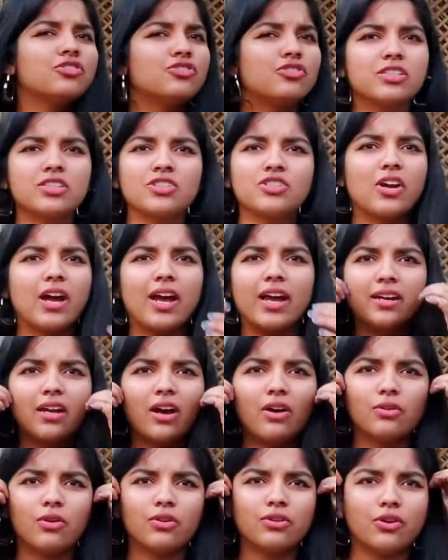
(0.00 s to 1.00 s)
just try it
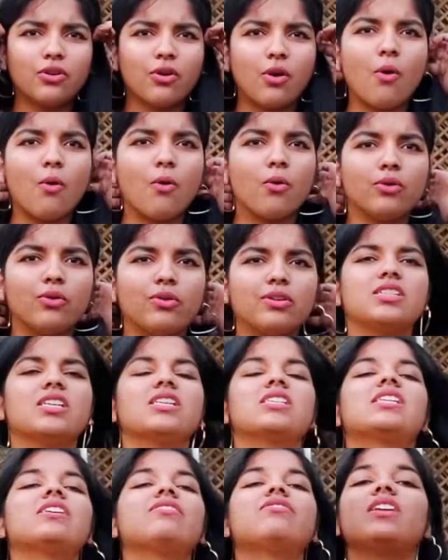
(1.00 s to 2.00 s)
out on your own, or
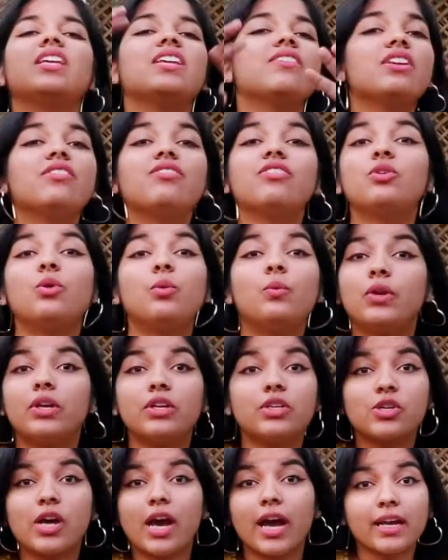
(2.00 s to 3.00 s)
just, even if you don't
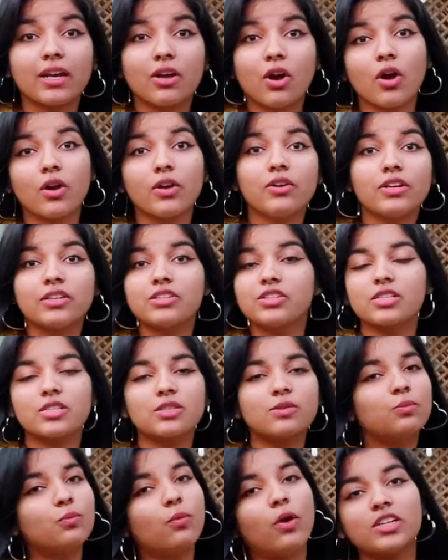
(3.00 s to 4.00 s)
want to try it on, you can
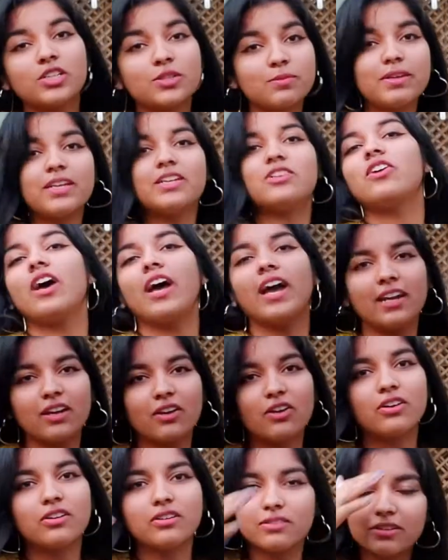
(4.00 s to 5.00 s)
just watch me try
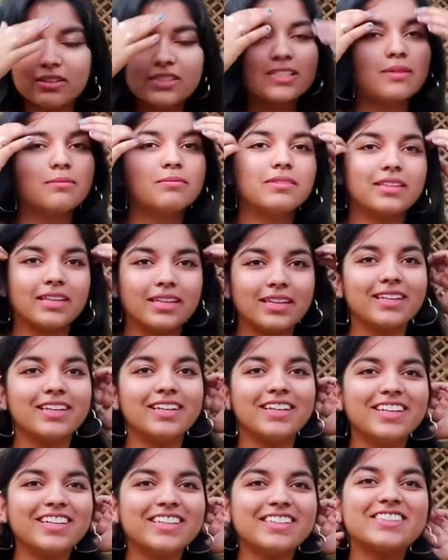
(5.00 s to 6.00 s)
it on or something.
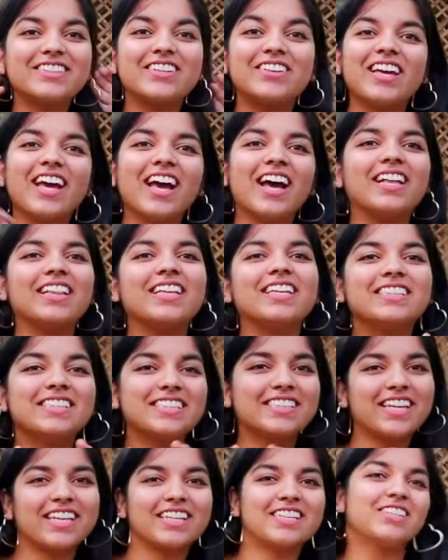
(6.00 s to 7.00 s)
So yeah,
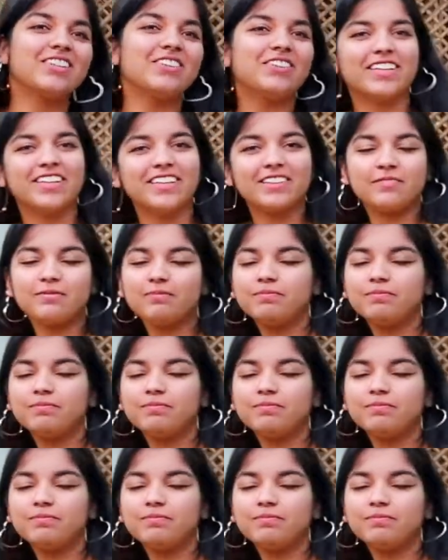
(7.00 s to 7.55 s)
let's get to it.